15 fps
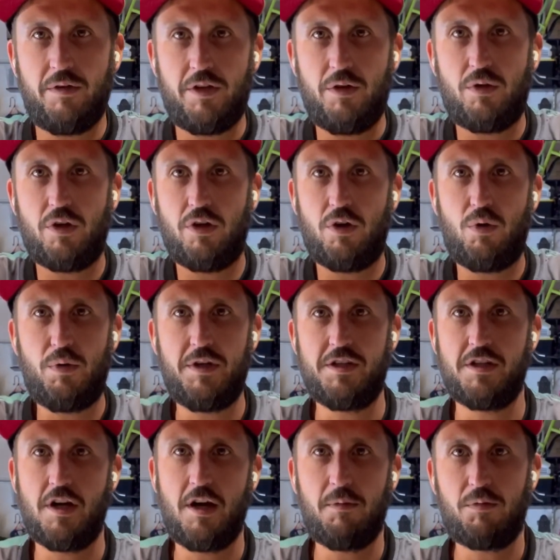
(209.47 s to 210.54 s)
you can always
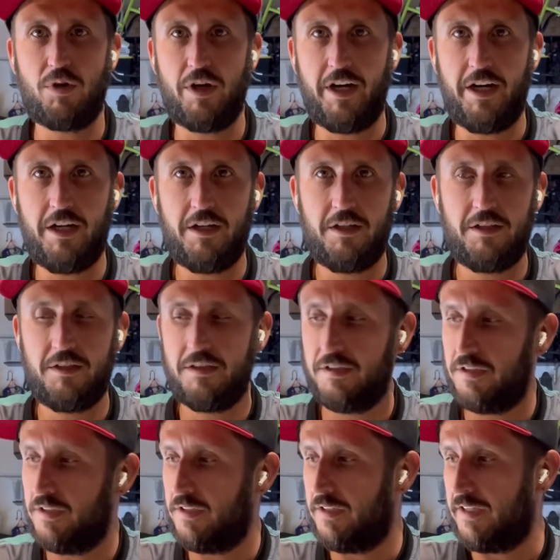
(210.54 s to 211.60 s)
upgrade
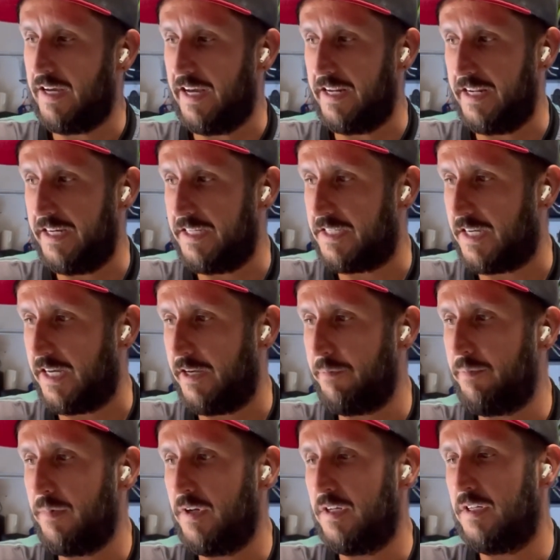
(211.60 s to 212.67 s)
at any time.